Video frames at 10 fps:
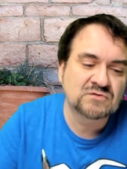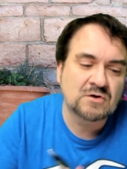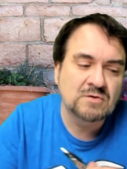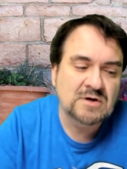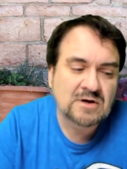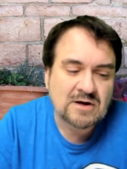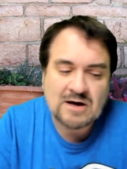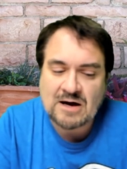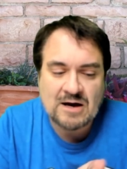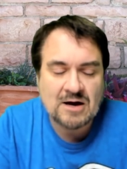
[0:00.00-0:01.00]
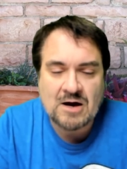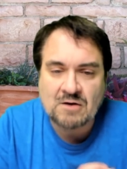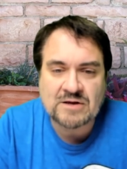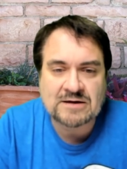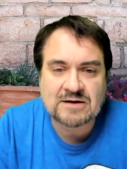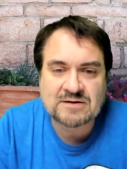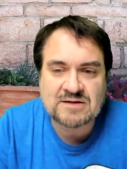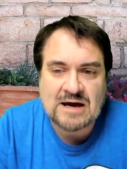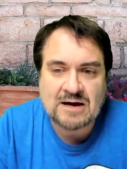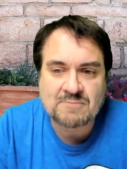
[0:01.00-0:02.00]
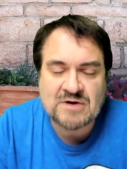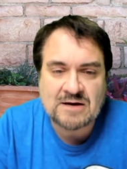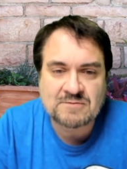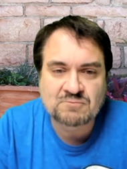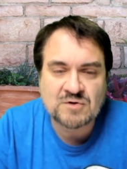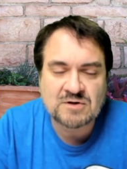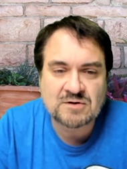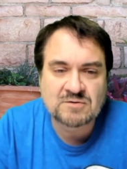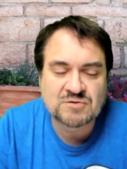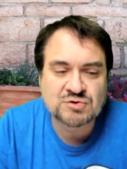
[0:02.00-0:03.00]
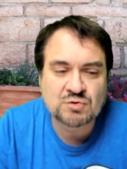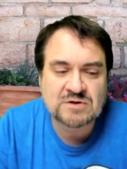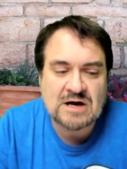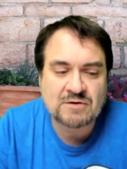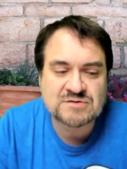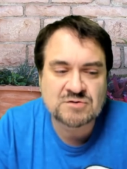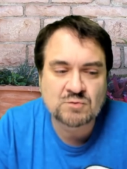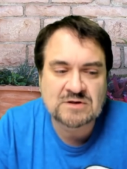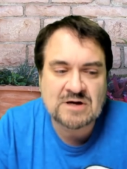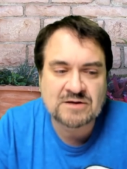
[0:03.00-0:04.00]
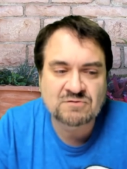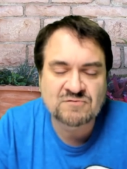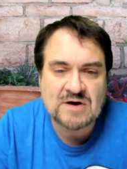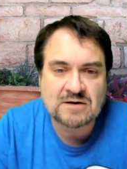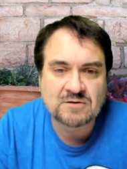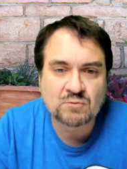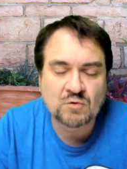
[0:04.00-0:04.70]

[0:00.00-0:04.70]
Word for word: So I'll let it at that. I'm not going to shoot it out until we got the final.